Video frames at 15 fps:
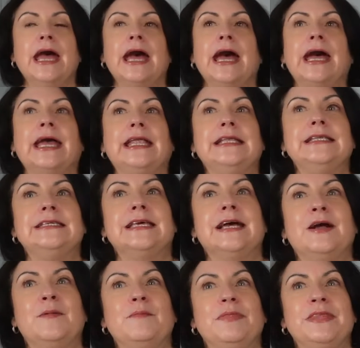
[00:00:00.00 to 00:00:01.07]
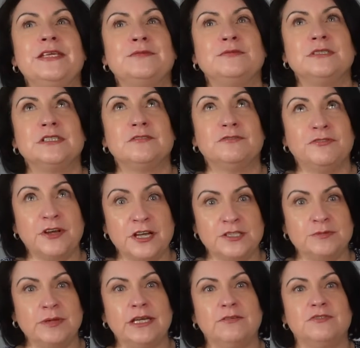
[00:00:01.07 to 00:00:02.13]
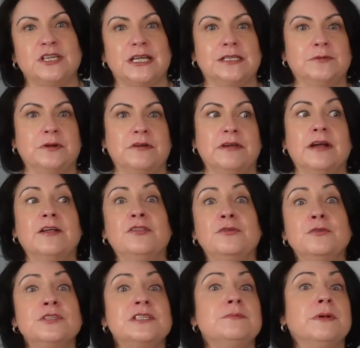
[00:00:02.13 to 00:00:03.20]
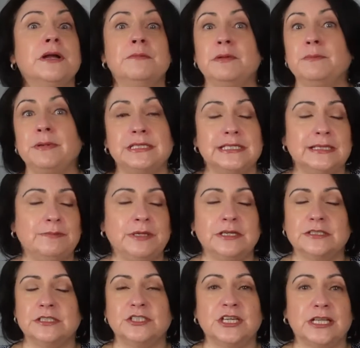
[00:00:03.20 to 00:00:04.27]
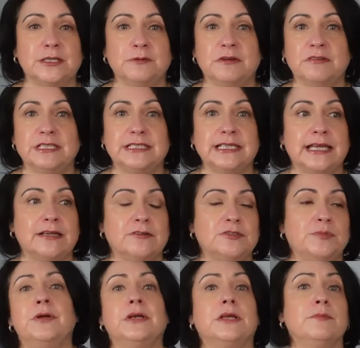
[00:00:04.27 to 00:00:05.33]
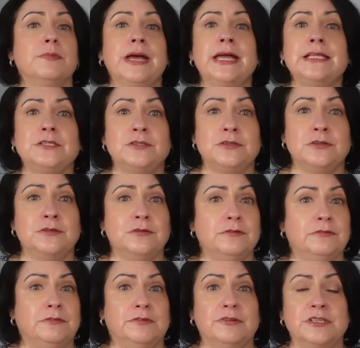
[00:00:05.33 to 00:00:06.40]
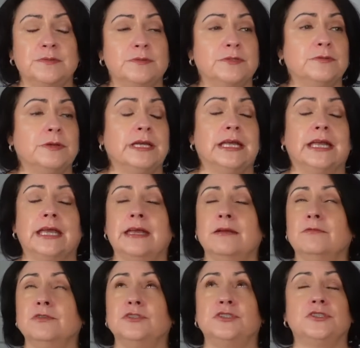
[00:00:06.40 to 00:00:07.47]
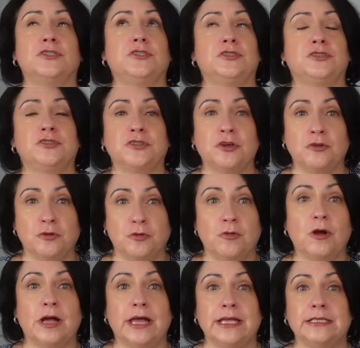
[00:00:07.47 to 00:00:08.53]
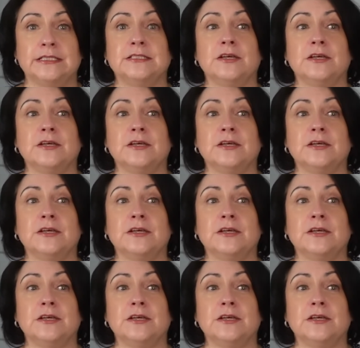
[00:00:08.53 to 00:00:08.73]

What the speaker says: And this was the first week of January. I thought it might be busy because of January sales, but compared to Christmas week, it was just so quiet.